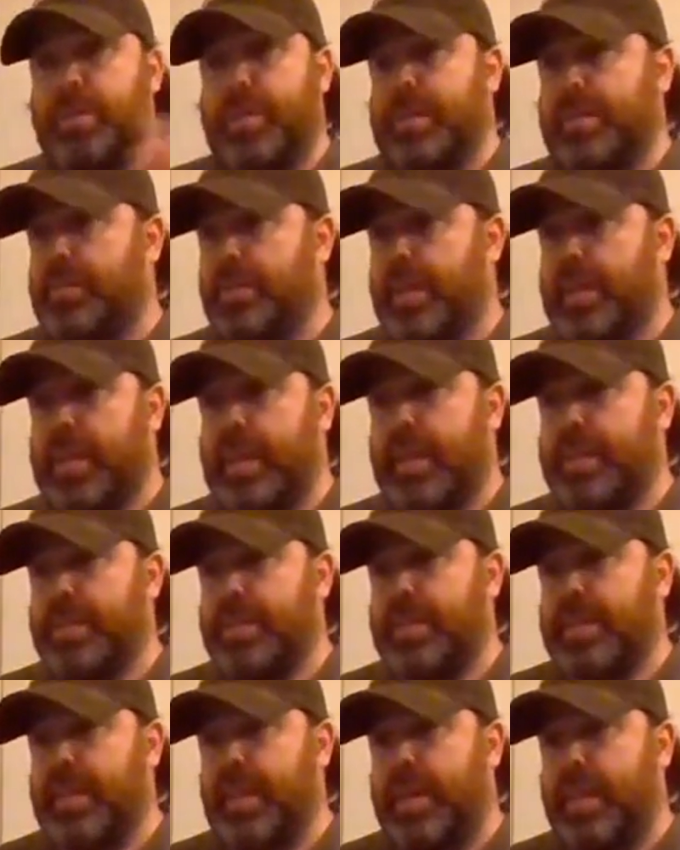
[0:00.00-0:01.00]
weeks of
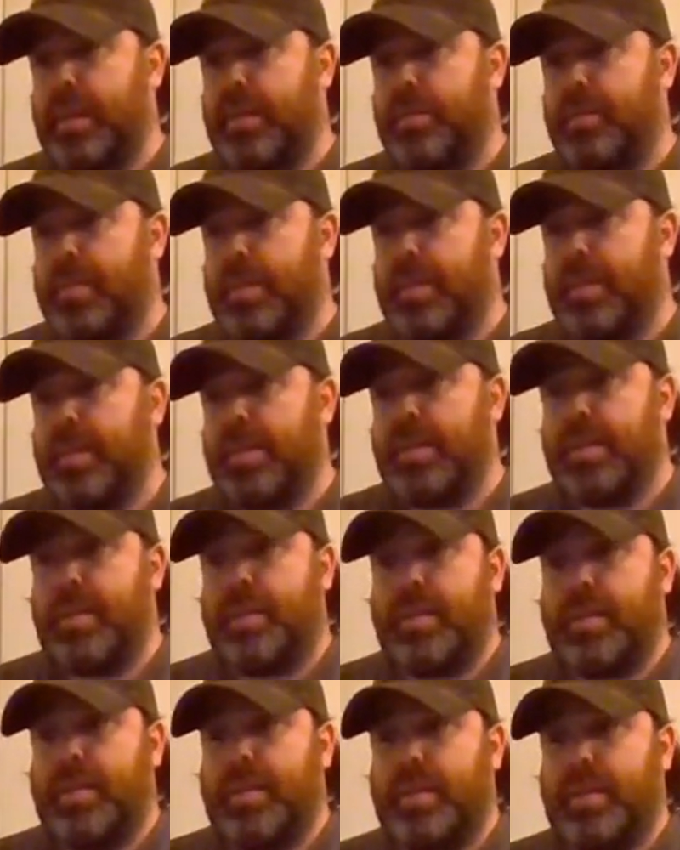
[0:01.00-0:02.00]
vacation time.
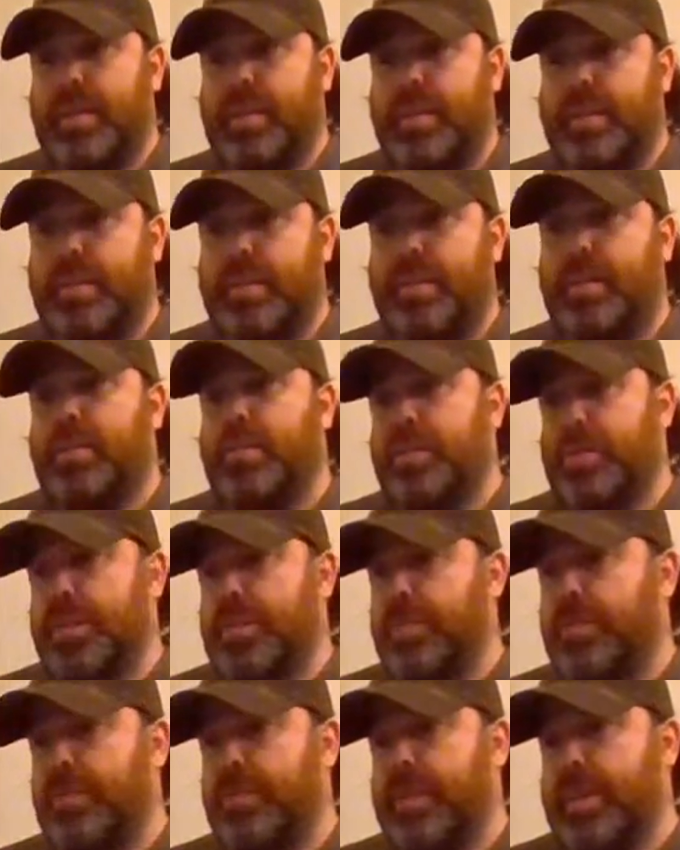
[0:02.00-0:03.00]
Oh,
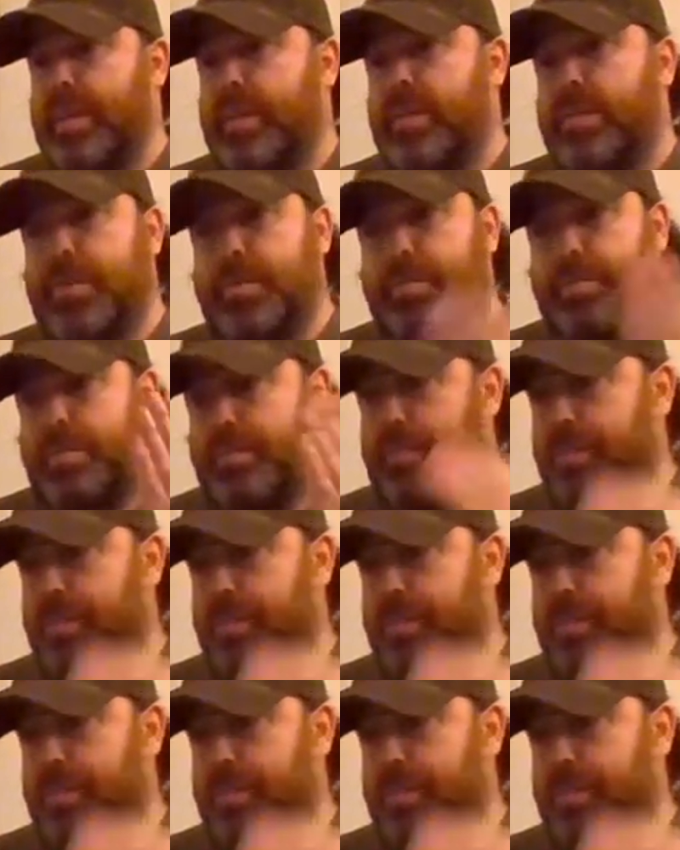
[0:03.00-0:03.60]
virtual in Vancouver?